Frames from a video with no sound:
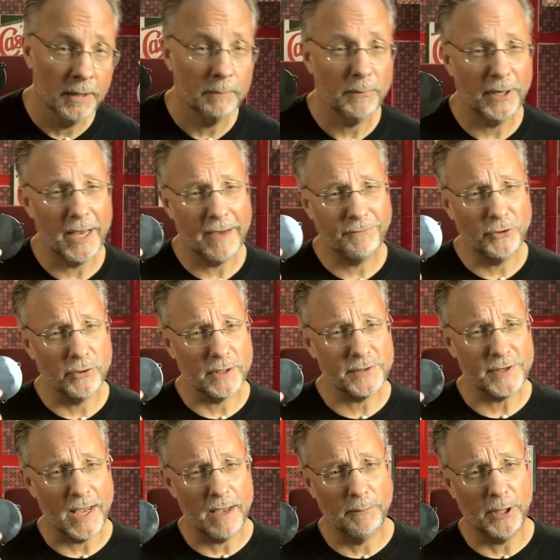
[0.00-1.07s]
but after
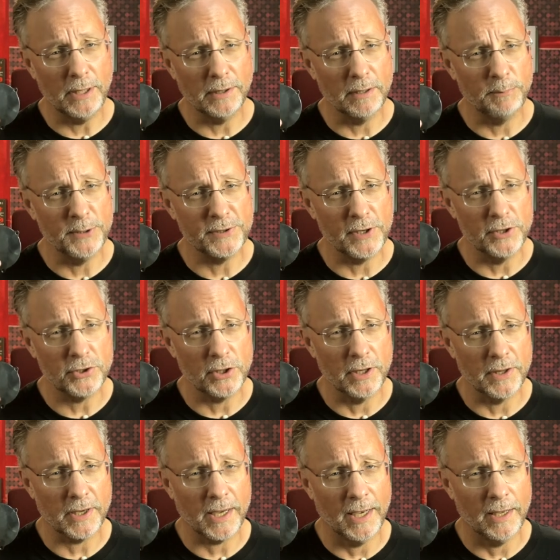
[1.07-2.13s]
examining the position
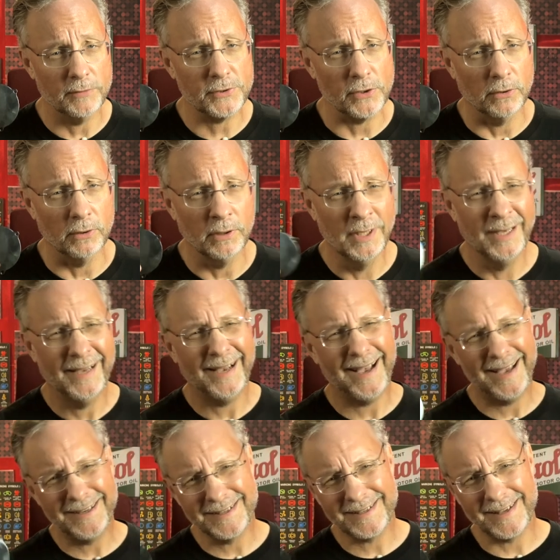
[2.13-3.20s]
of the console,
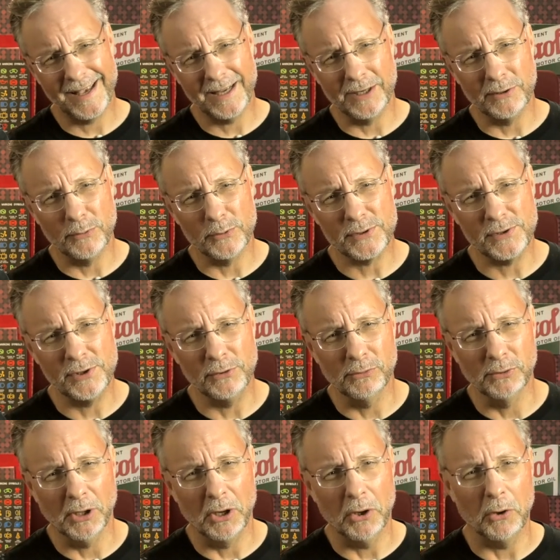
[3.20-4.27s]
I decided it was too
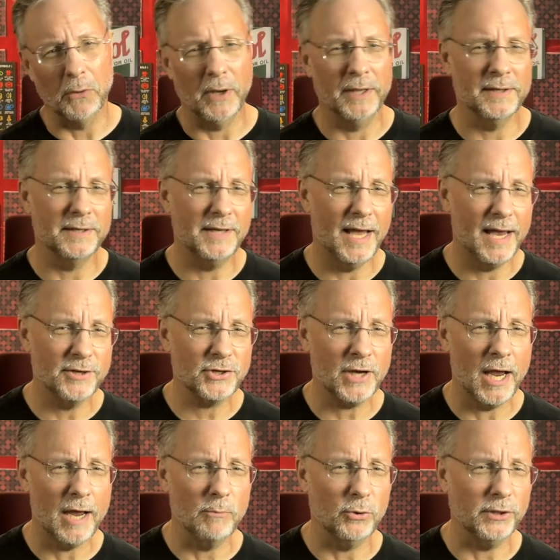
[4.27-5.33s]
low and the dash
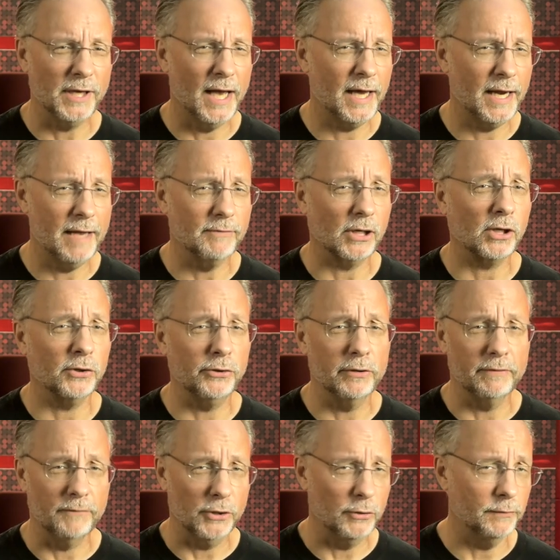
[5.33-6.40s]
cam would not have a
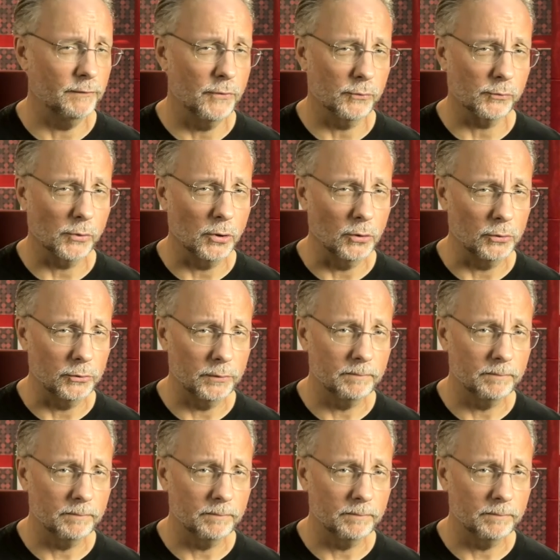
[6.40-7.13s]
clear view of the road.